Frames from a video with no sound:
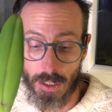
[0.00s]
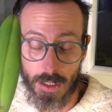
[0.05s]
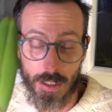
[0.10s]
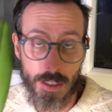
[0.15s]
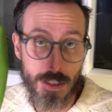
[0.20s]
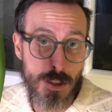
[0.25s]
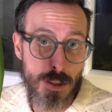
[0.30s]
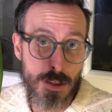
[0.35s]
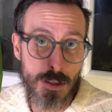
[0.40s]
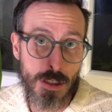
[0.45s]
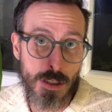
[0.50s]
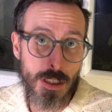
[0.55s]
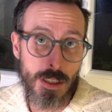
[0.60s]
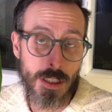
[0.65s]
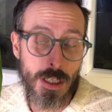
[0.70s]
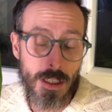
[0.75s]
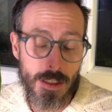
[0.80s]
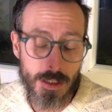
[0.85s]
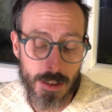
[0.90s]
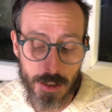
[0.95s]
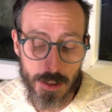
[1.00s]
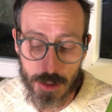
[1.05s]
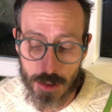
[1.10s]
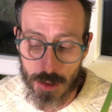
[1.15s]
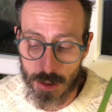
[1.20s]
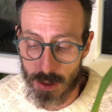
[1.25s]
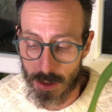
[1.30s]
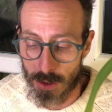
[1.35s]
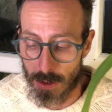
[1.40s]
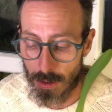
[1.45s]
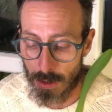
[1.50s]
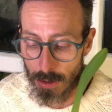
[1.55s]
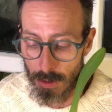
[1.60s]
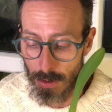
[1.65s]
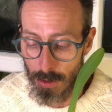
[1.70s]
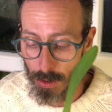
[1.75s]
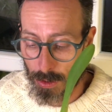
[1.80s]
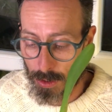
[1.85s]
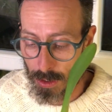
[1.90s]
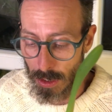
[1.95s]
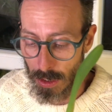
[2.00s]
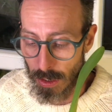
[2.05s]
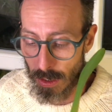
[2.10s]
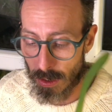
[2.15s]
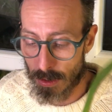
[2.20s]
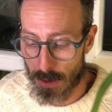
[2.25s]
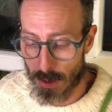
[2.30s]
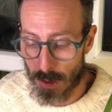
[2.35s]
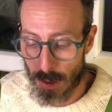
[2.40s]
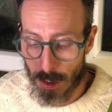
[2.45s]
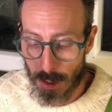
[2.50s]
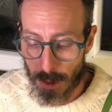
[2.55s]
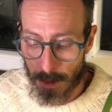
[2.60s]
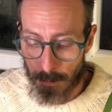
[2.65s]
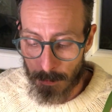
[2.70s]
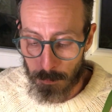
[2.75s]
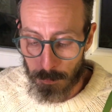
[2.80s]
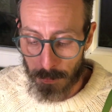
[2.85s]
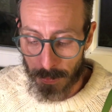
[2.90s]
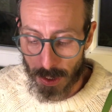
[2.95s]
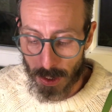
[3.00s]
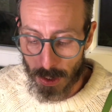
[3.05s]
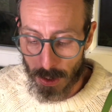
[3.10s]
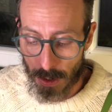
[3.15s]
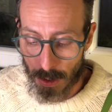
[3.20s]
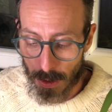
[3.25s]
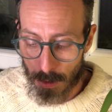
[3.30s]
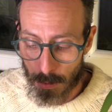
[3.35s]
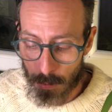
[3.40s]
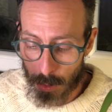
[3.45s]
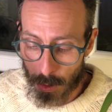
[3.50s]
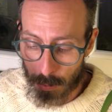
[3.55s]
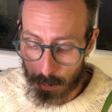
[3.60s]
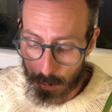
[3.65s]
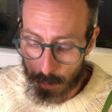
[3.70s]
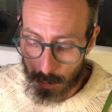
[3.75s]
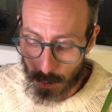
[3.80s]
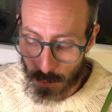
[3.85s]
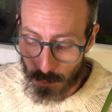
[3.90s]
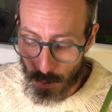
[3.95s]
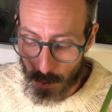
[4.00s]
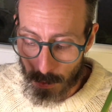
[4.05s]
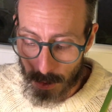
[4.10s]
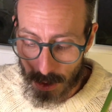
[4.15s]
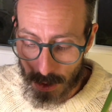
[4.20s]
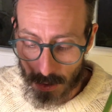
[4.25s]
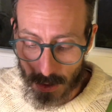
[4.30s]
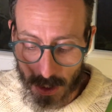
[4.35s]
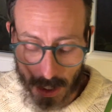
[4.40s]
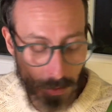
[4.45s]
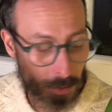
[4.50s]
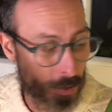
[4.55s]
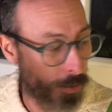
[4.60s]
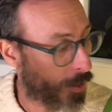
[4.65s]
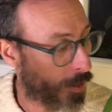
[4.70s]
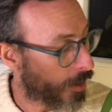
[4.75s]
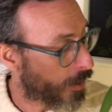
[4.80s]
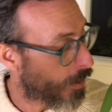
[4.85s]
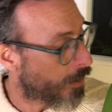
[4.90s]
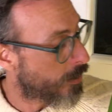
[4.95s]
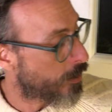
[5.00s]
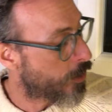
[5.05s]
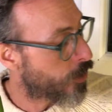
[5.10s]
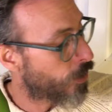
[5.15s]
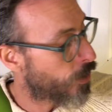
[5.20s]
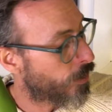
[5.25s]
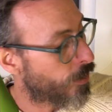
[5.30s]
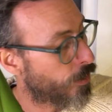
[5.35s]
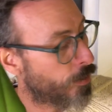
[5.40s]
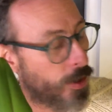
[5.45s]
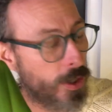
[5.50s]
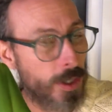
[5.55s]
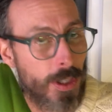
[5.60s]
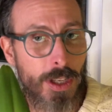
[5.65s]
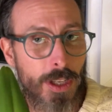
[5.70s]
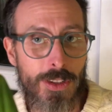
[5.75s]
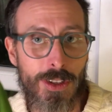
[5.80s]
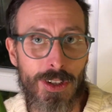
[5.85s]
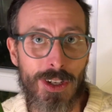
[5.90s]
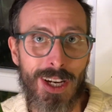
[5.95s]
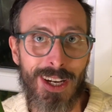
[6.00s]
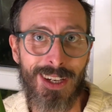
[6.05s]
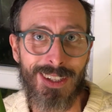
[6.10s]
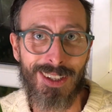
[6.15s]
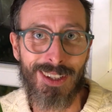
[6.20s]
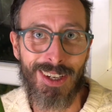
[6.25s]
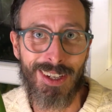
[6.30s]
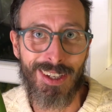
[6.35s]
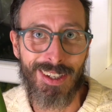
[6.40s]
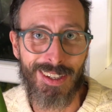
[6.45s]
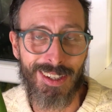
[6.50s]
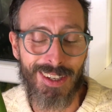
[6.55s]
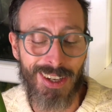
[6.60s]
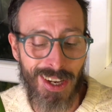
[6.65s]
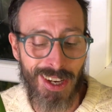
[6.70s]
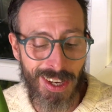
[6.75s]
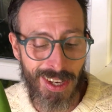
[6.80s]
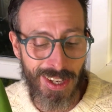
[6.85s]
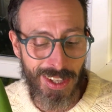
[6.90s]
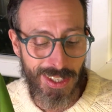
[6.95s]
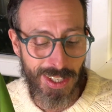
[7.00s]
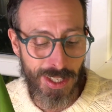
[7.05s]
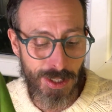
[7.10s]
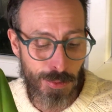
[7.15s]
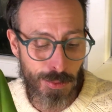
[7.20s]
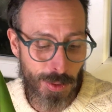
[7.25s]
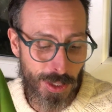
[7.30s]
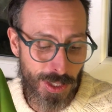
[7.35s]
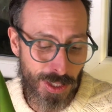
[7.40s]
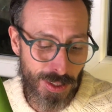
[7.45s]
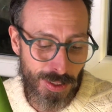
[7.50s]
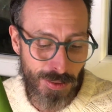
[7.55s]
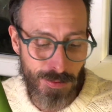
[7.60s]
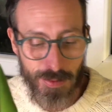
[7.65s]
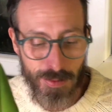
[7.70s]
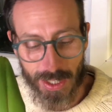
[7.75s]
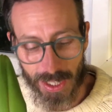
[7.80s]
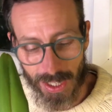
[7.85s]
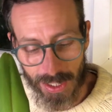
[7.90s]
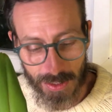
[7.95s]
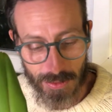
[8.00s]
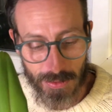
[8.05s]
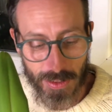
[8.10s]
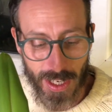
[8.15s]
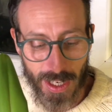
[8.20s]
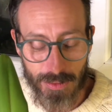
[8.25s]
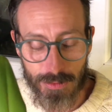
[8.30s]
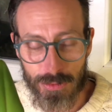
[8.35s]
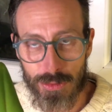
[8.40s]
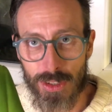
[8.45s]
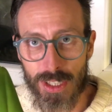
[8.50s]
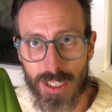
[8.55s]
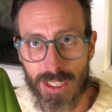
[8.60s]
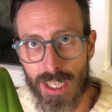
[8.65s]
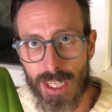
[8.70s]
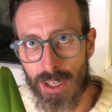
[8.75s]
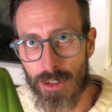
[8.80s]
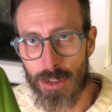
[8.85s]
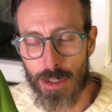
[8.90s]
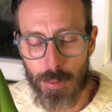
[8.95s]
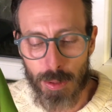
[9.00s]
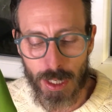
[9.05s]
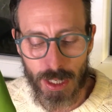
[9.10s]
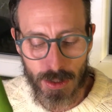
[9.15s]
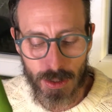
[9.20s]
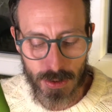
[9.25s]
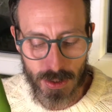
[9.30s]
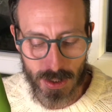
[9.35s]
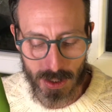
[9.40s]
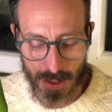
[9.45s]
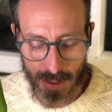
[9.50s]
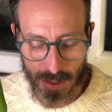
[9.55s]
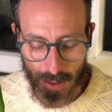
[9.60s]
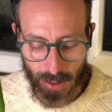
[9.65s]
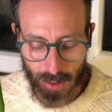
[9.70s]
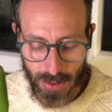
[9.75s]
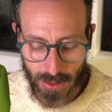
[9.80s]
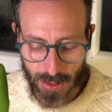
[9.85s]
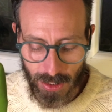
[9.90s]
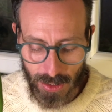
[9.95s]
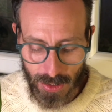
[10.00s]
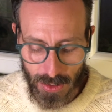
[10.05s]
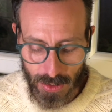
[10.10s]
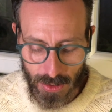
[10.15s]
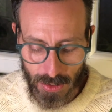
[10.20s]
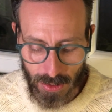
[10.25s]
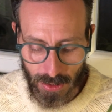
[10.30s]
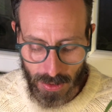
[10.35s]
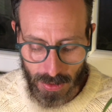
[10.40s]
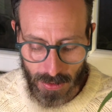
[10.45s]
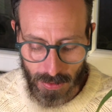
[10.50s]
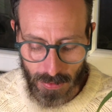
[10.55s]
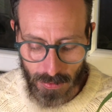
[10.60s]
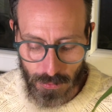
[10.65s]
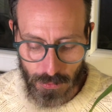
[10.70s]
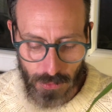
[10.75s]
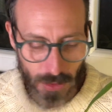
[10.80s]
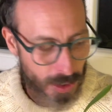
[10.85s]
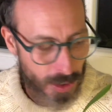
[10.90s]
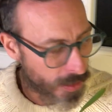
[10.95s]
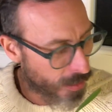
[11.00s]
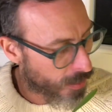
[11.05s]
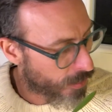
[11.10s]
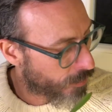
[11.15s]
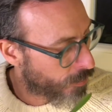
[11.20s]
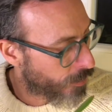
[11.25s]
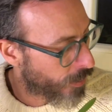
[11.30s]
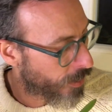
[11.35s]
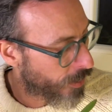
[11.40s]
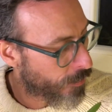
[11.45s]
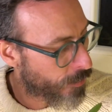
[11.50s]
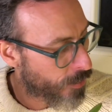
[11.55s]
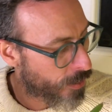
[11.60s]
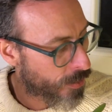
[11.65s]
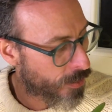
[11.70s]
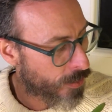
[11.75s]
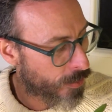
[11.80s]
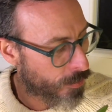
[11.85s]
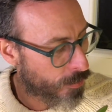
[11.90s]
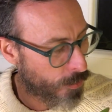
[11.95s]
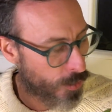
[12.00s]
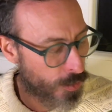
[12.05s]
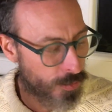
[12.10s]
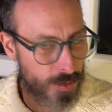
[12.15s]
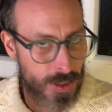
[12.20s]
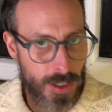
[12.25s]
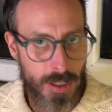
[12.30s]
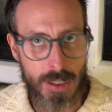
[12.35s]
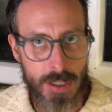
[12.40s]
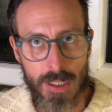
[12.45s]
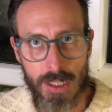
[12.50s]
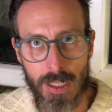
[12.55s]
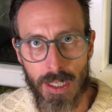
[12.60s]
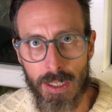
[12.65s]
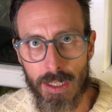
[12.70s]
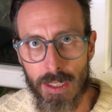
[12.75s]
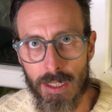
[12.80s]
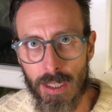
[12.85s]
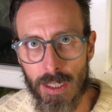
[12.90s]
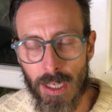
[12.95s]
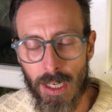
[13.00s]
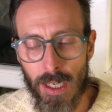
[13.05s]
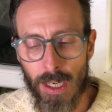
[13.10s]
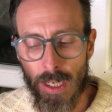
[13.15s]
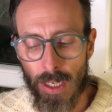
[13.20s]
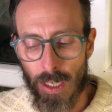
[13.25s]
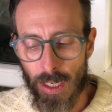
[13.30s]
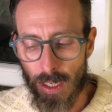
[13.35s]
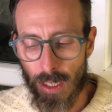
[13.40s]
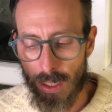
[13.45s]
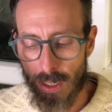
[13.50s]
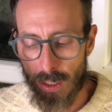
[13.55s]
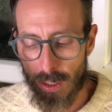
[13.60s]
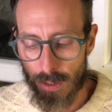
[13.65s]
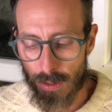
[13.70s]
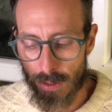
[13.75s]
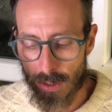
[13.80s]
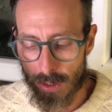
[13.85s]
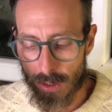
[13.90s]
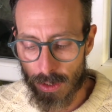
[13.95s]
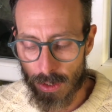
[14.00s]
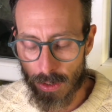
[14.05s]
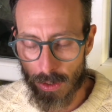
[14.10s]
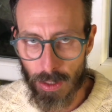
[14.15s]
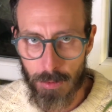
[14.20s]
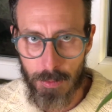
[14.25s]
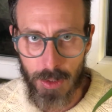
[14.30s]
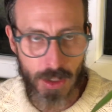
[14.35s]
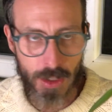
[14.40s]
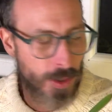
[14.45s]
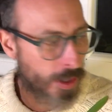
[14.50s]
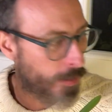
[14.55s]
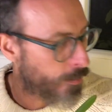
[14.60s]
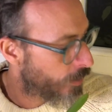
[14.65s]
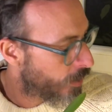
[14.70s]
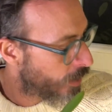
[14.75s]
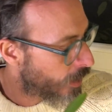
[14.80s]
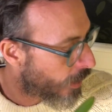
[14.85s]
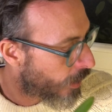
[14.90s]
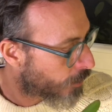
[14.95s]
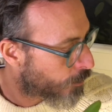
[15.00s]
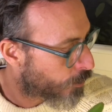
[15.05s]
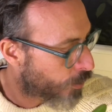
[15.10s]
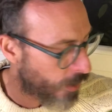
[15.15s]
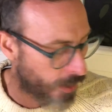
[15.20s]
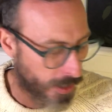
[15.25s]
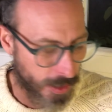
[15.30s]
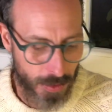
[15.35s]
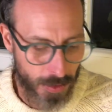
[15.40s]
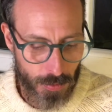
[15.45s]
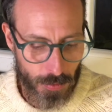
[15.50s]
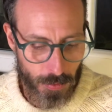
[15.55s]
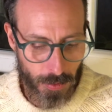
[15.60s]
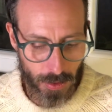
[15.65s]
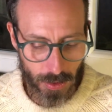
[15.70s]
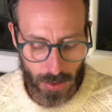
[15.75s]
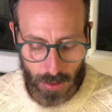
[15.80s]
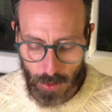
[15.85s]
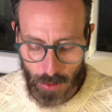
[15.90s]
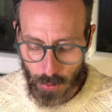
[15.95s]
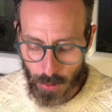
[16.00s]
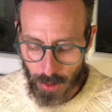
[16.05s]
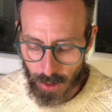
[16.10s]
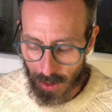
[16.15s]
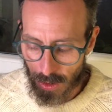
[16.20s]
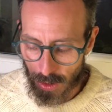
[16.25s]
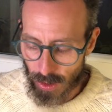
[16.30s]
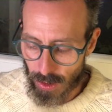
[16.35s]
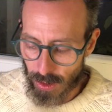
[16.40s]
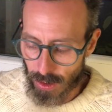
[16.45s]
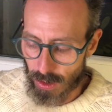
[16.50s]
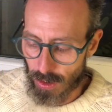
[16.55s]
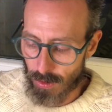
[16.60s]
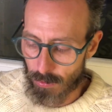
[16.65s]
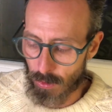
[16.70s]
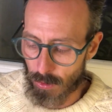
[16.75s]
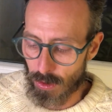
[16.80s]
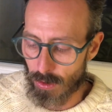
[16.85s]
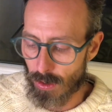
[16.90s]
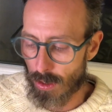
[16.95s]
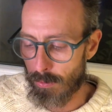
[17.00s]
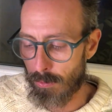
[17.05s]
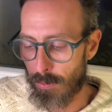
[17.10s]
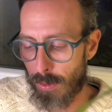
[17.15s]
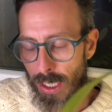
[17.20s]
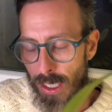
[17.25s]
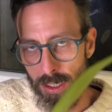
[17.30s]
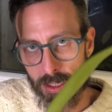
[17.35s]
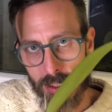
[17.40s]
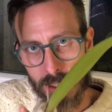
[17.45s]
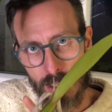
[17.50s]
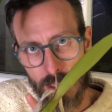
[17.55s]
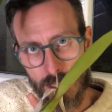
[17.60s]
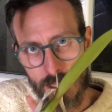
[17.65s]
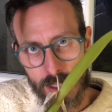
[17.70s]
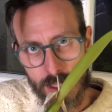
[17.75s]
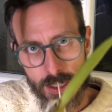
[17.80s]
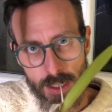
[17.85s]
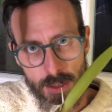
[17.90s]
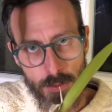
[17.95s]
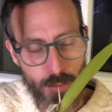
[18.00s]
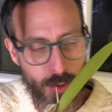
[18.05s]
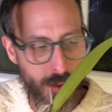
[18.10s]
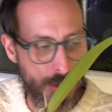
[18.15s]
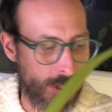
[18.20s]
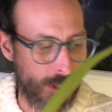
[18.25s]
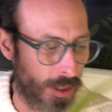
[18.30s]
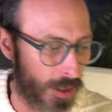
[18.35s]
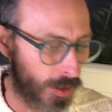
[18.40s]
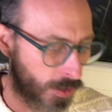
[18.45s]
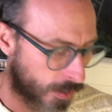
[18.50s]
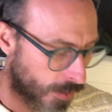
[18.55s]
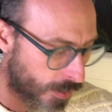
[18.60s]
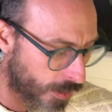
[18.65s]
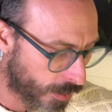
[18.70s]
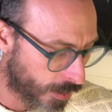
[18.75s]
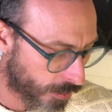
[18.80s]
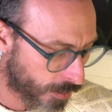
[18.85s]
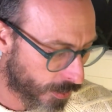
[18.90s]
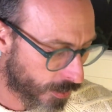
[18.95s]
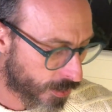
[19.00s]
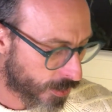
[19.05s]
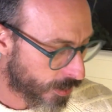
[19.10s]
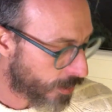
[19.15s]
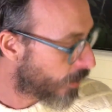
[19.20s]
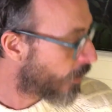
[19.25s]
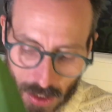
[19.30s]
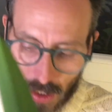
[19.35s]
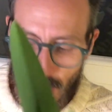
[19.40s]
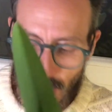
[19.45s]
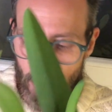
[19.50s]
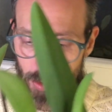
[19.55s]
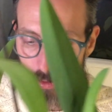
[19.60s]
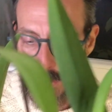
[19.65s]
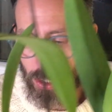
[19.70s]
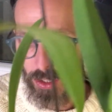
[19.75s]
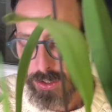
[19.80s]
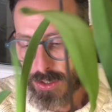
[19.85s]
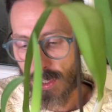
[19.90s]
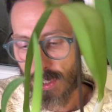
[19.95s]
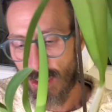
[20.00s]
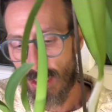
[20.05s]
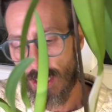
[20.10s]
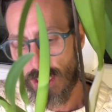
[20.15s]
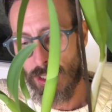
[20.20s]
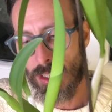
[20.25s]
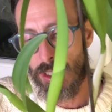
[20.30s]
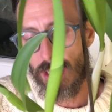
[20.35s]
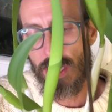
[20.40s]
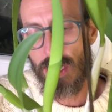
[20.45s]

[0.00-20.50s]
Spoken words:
least acknowledged, looked at. But before we do that, we want to show you another Cattleya that we kind of got freaked out about this fall when it was moved inside. And so let me grab that plant really quickly, and then we'll come back to this particular RLC